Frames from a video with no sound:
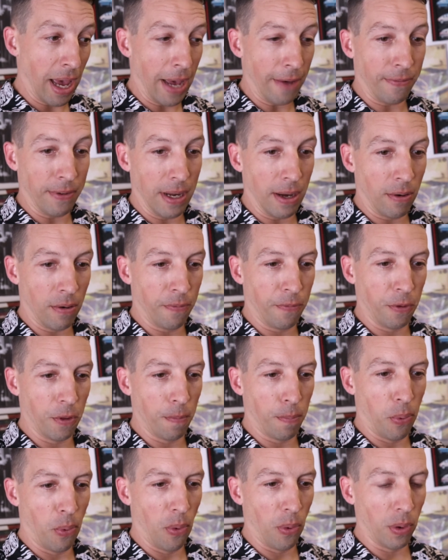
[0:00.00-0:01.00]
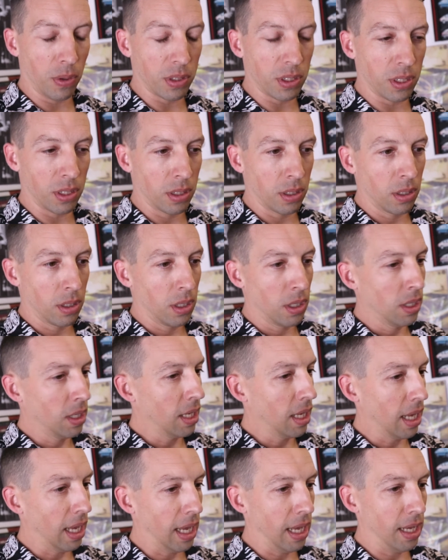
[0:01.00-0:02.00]
half an hour for the port,
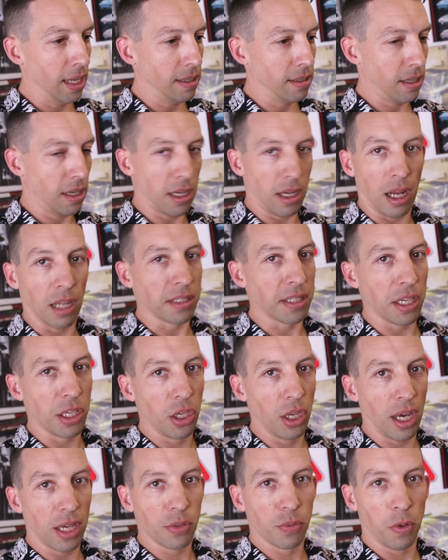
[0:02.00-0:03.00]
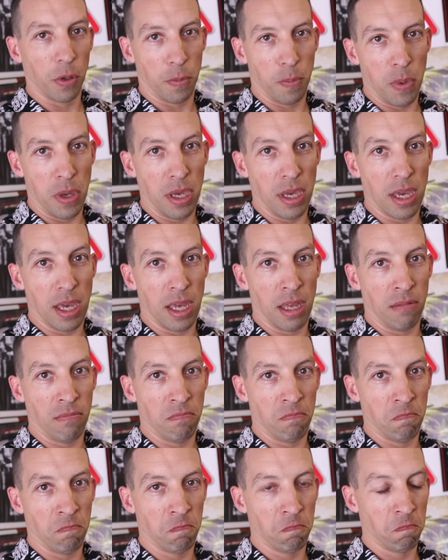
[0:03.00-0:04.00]
and I'll take you guys with me,
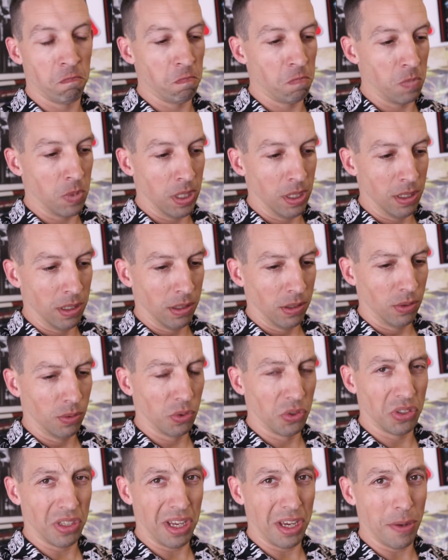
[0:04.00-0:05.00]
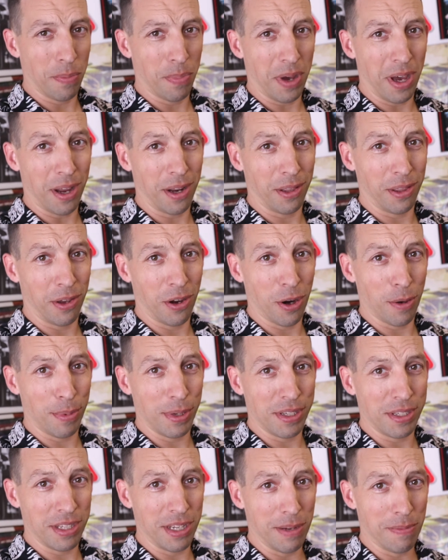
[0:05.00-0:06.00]
and we'll say goodbye to the
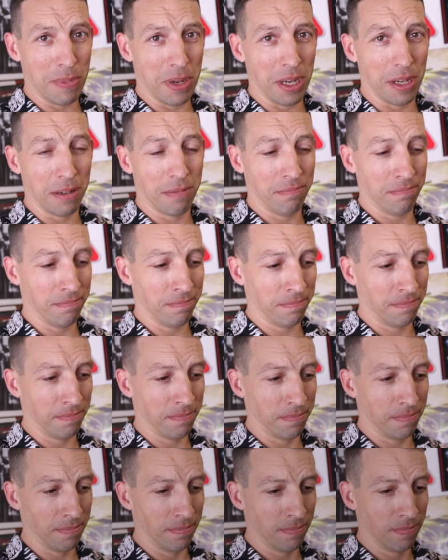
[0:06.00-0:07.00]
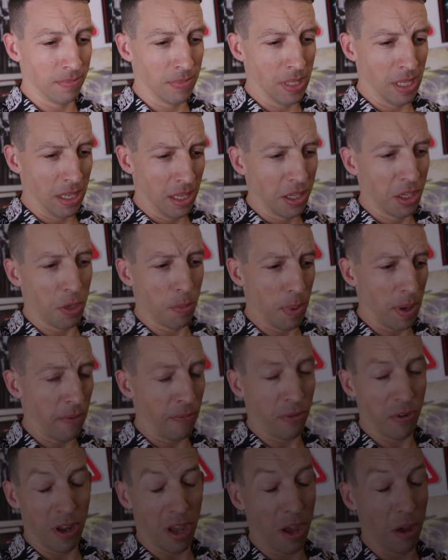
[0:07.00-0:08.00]
RBZ, man. Goodbye
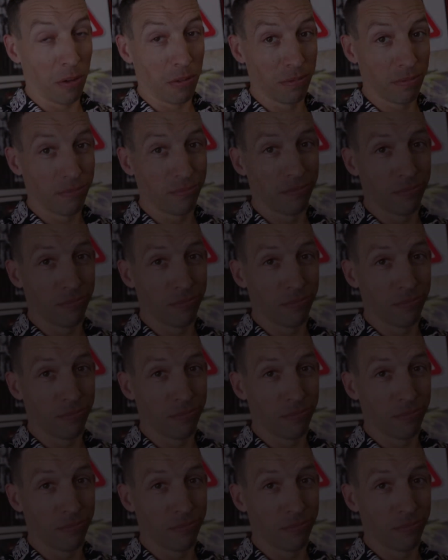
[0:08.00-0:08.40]
for now.